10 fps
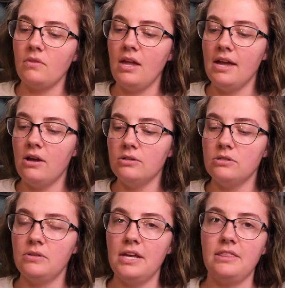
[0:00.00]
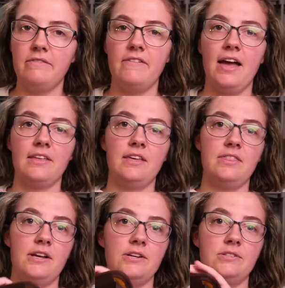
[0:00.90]
I also like the fact that
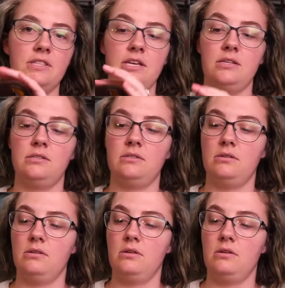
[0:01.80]
there's this